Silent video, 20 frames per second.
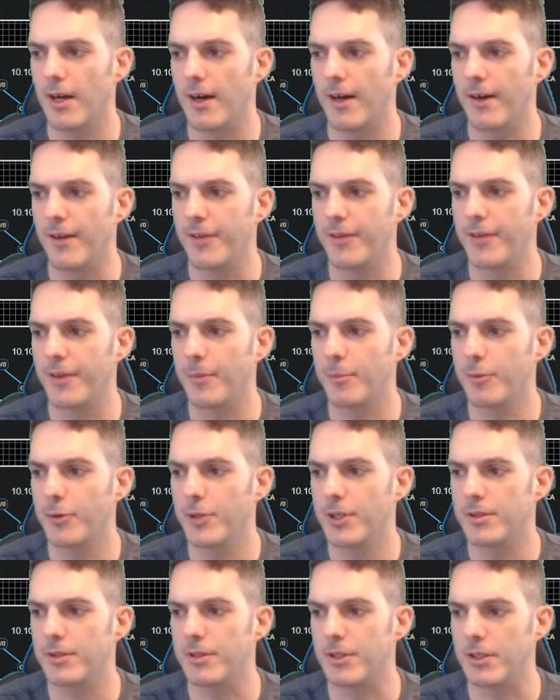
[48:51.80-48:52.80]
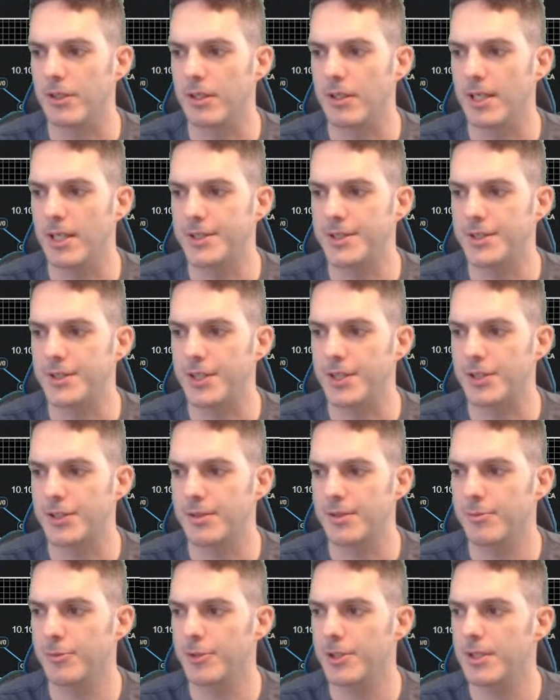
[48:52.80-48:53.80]
thumbprint, the SSH
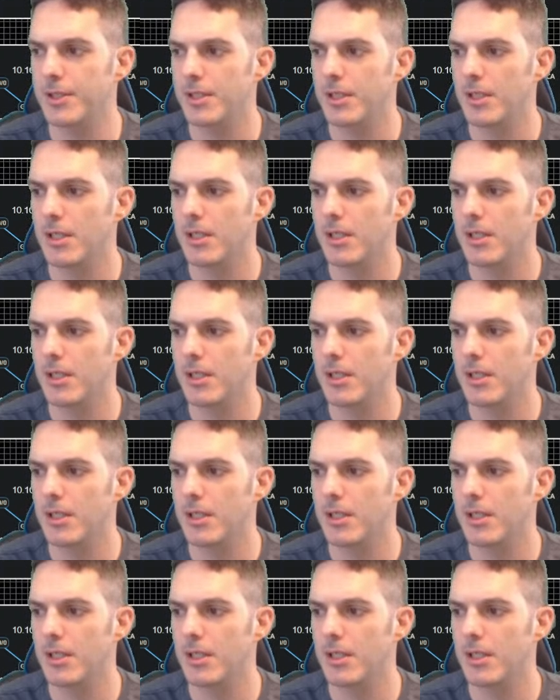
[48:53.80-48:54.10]
thumbprint.